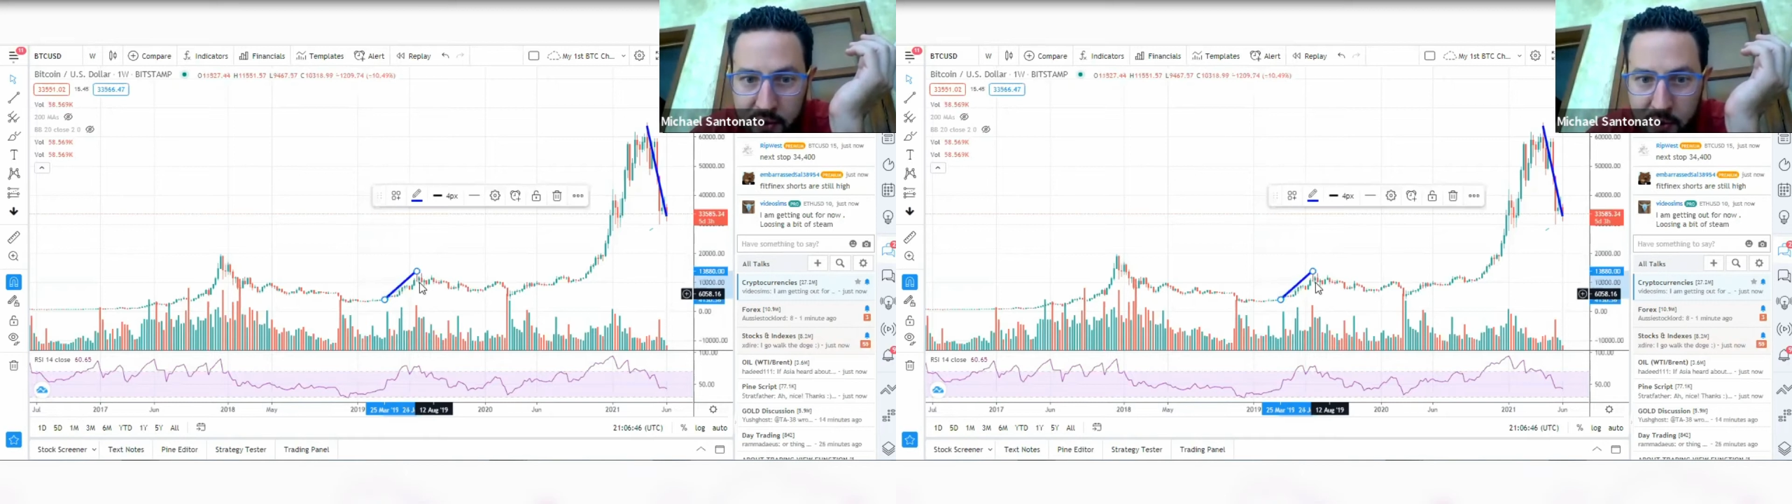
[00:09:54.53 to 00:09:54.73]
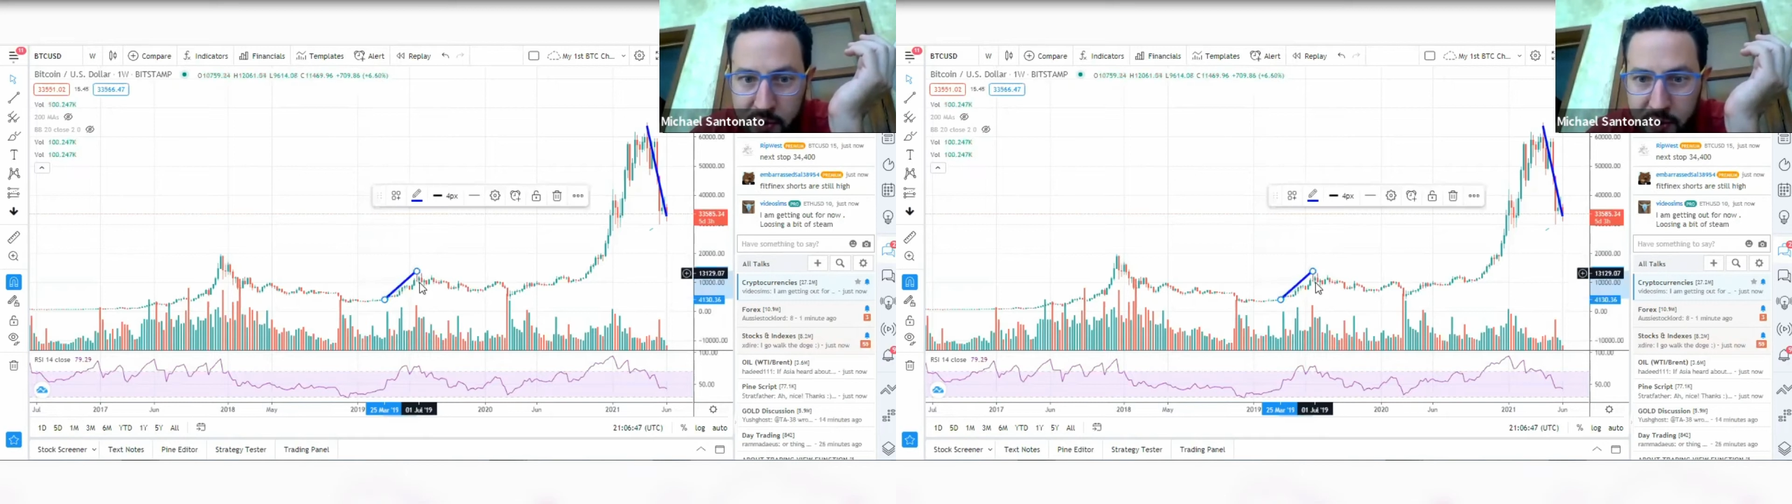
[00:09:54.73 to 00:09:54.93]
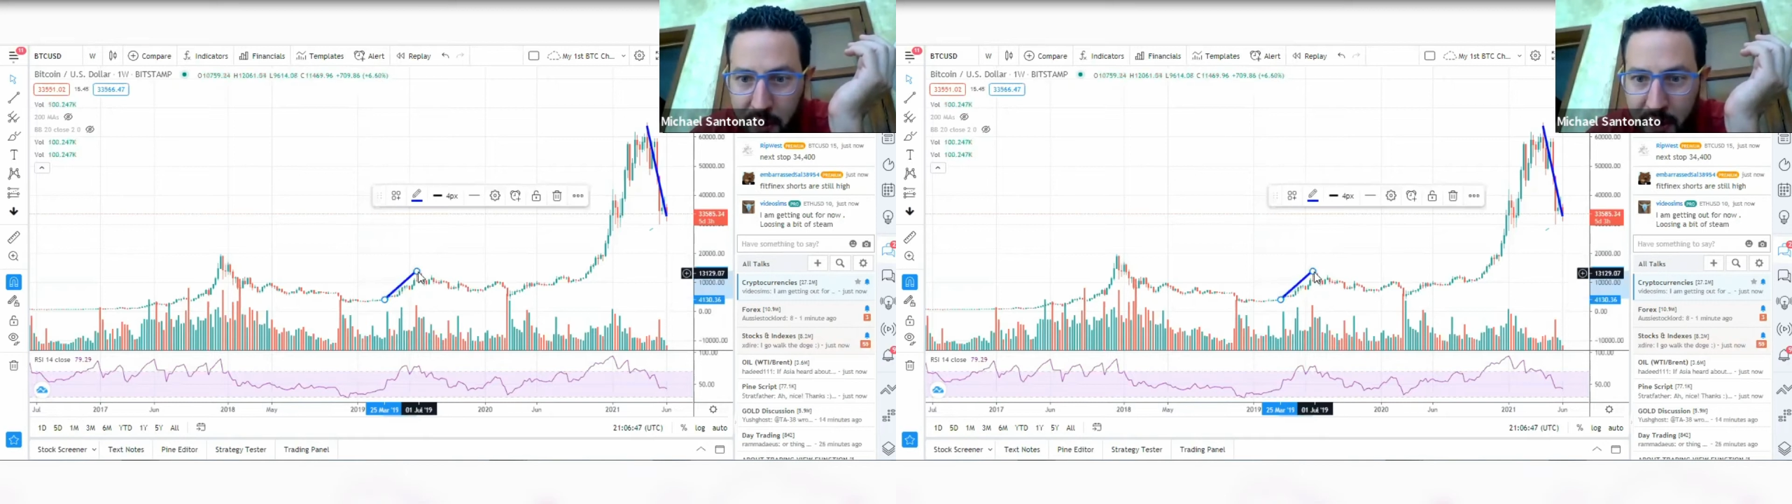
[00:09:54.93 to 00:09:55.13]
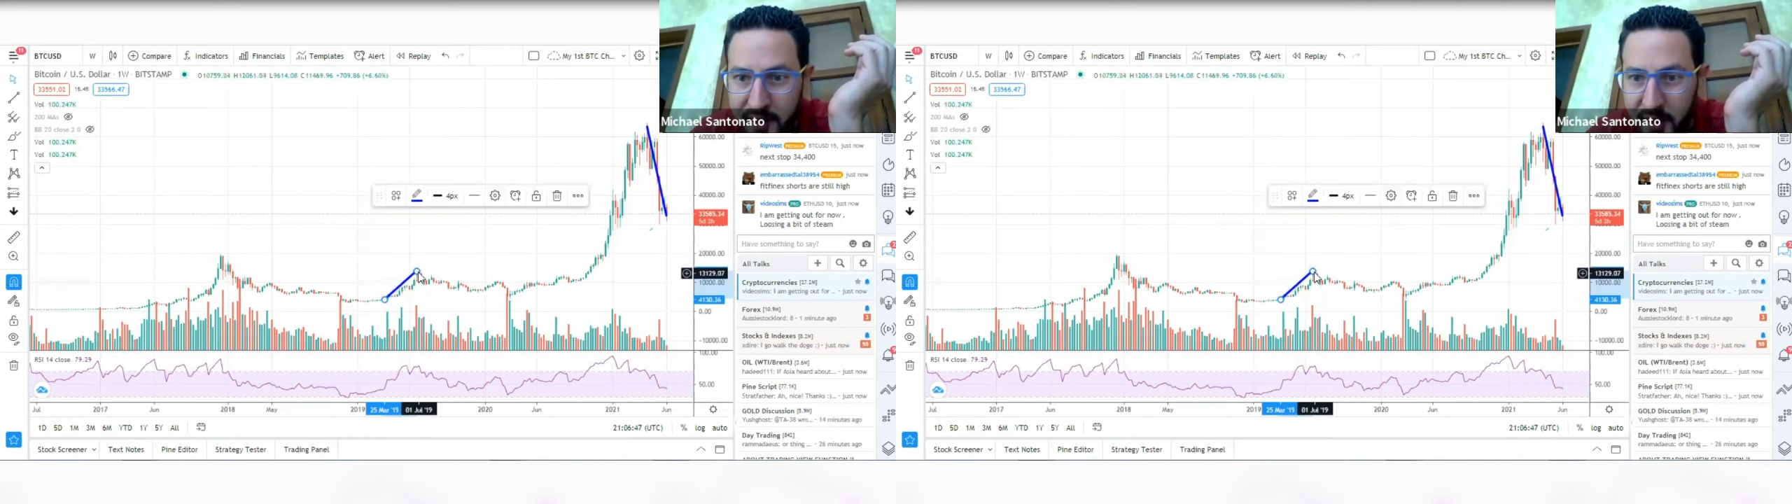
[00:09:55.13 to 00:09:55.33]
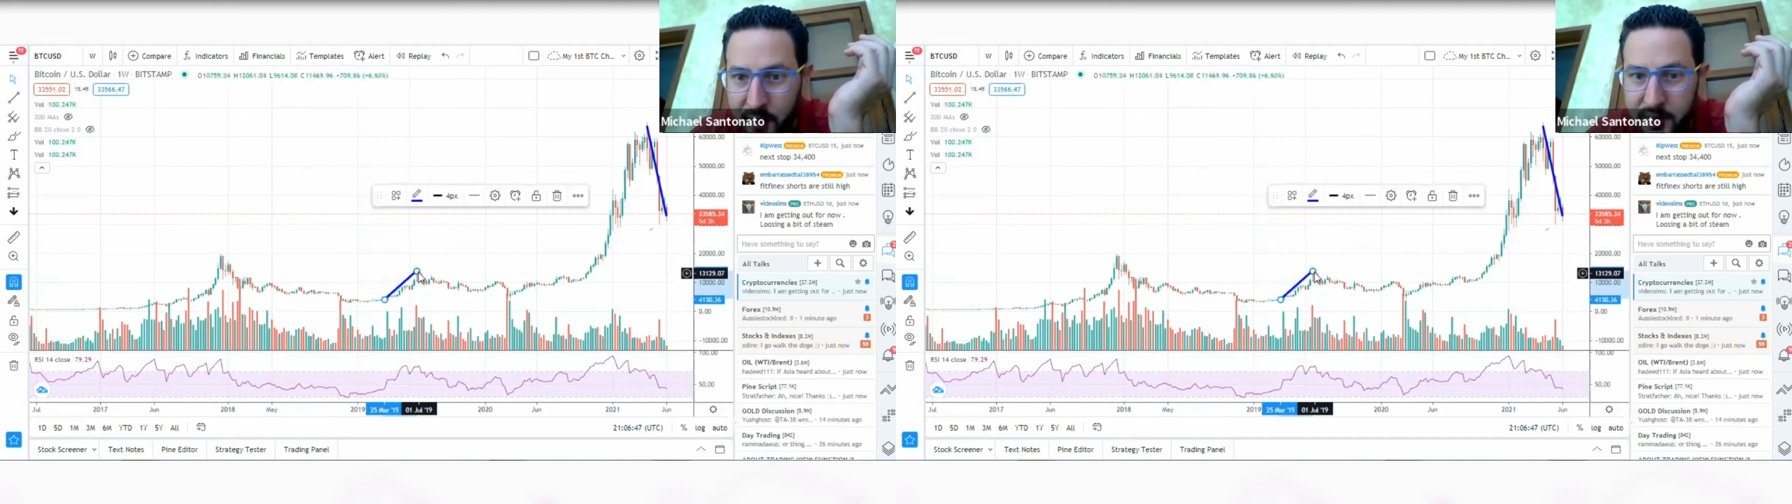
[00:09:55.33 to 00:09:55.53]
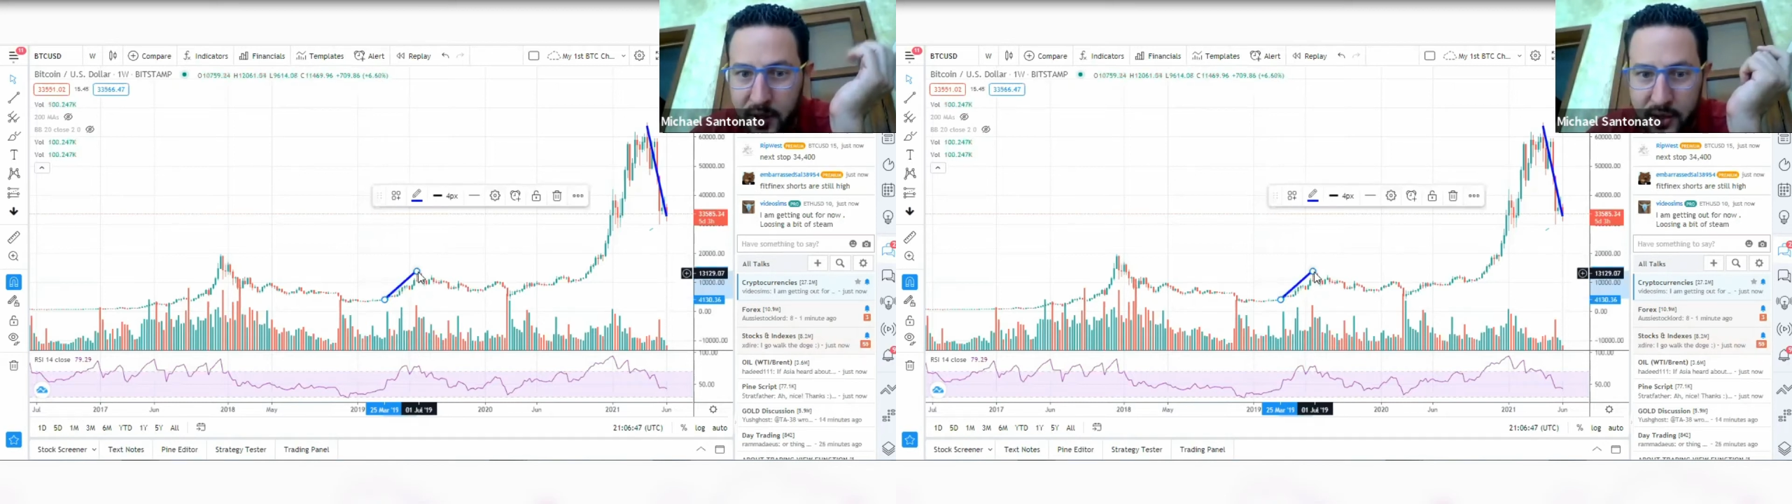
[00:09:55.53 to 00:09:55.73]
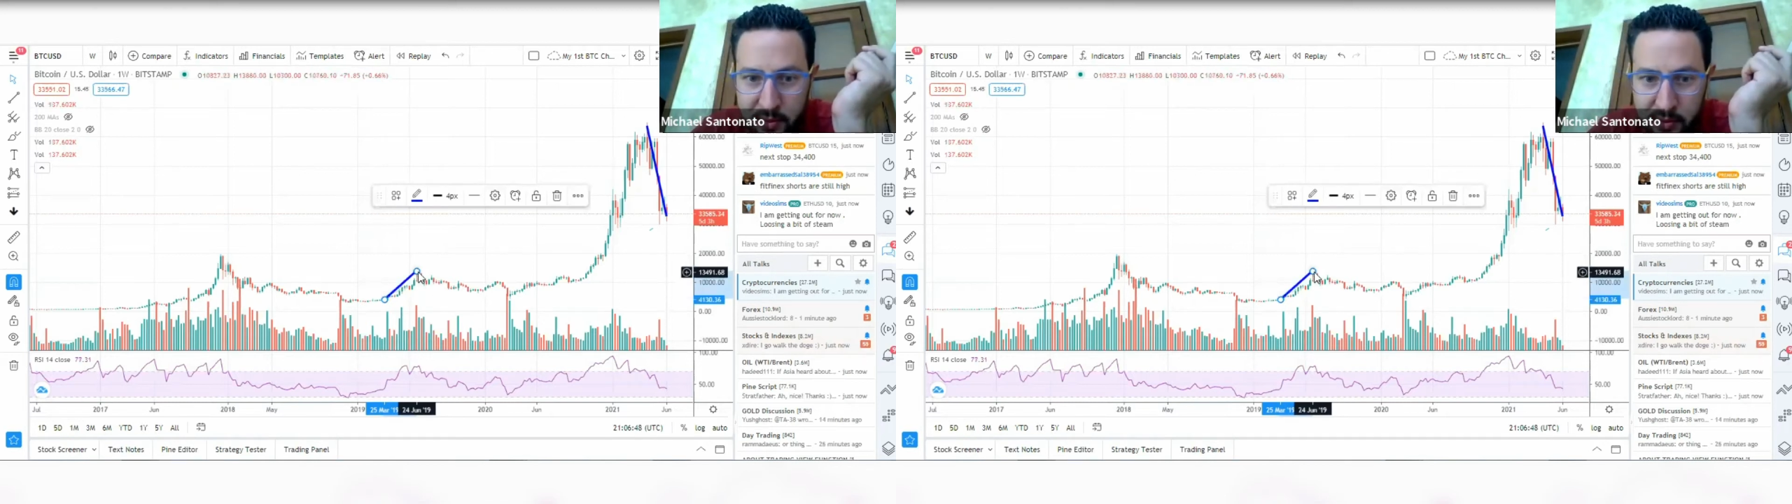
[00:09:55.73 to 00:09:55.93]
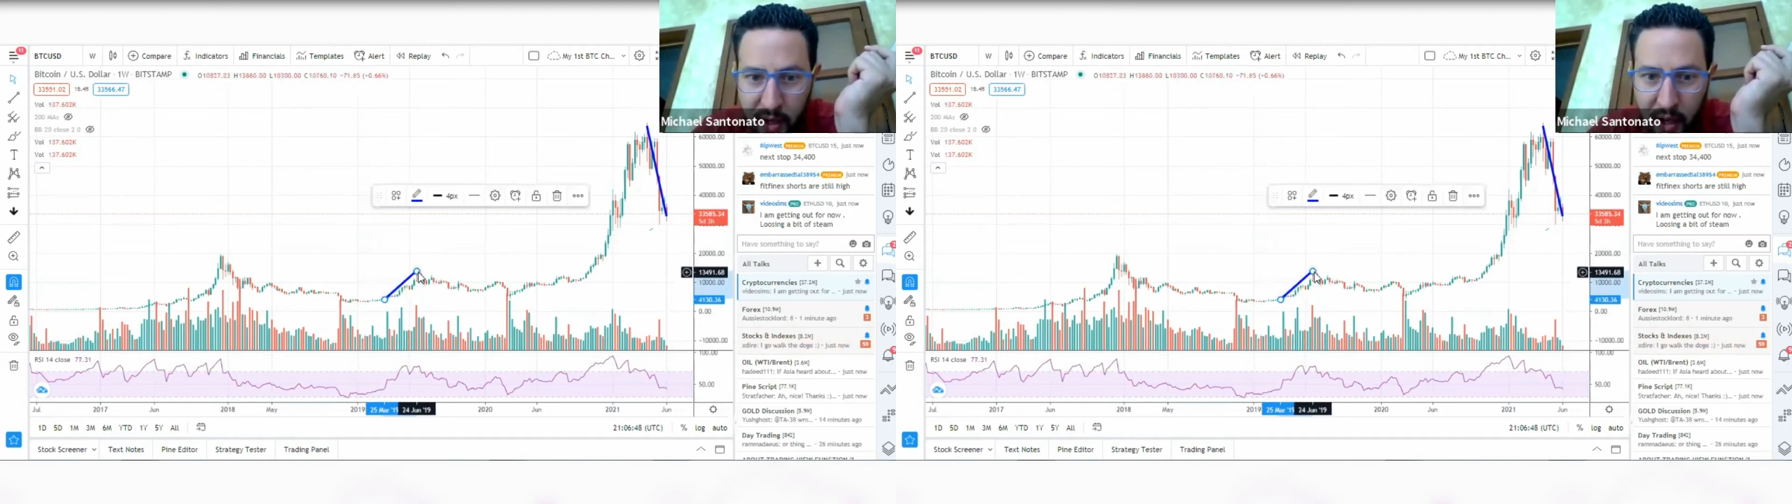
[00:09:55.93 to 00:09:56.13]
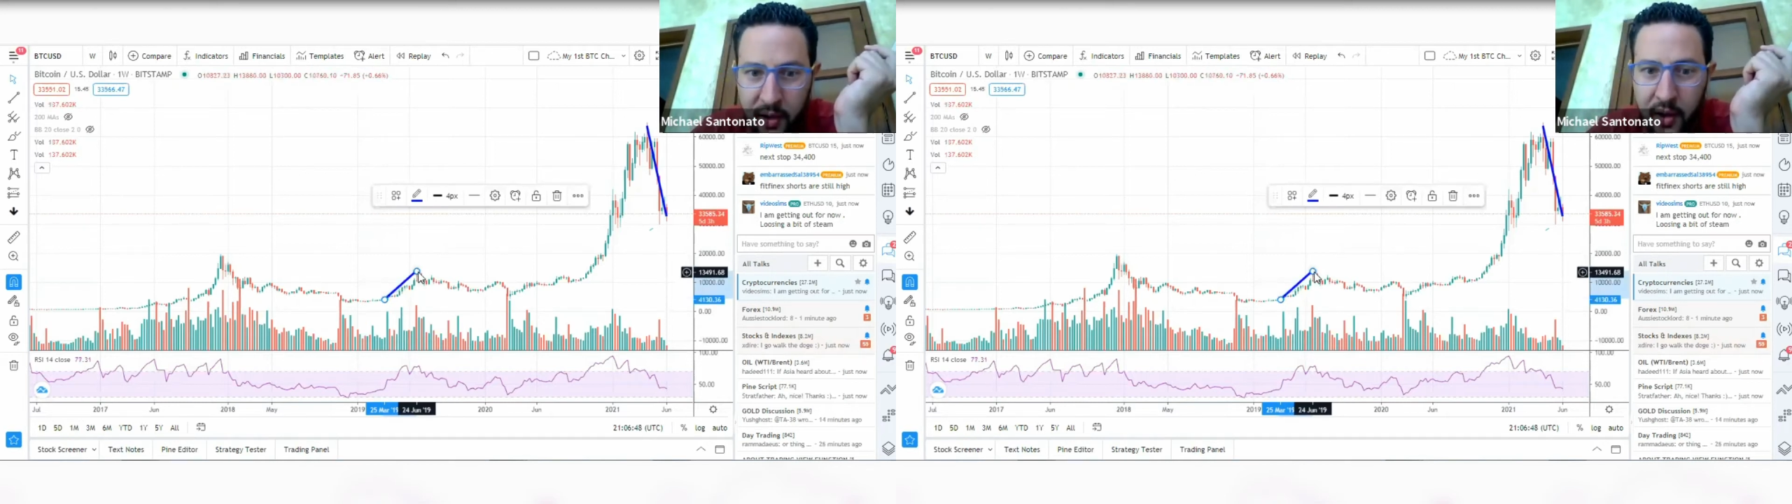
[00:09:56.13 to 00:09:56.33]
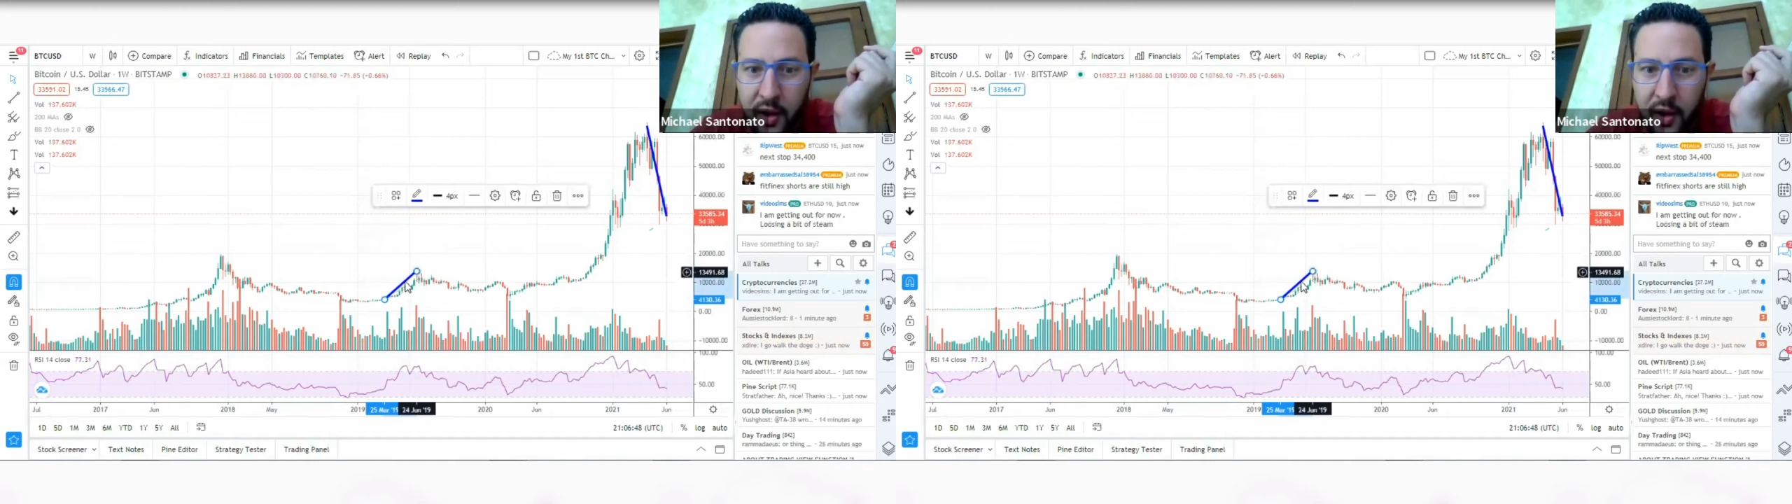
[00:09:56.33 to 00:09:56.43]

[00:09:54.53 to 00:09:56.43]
which was amazing. That was awesome. Okay.